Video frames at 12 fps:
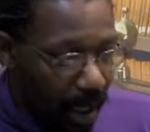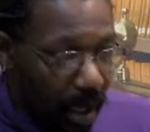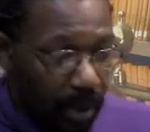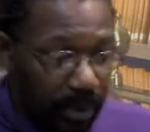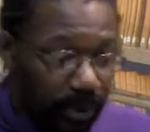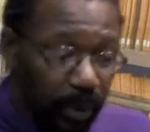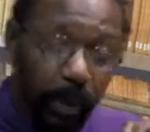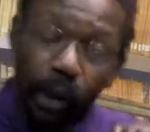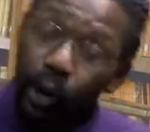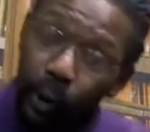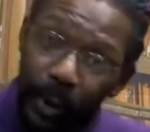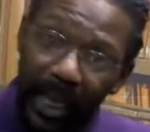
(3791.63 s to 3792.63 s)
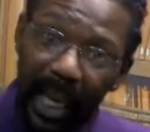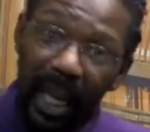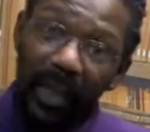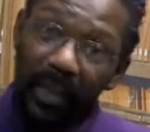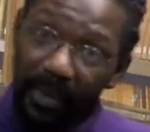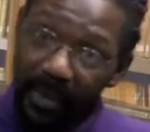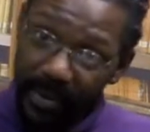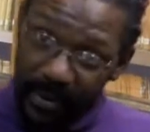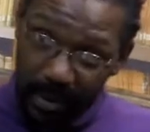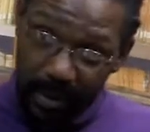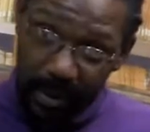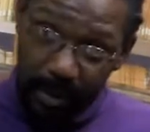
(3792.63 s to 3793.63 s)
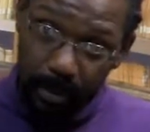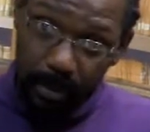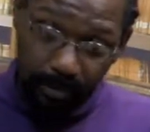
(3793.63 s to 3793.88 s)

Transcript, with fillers: comes from learning the system.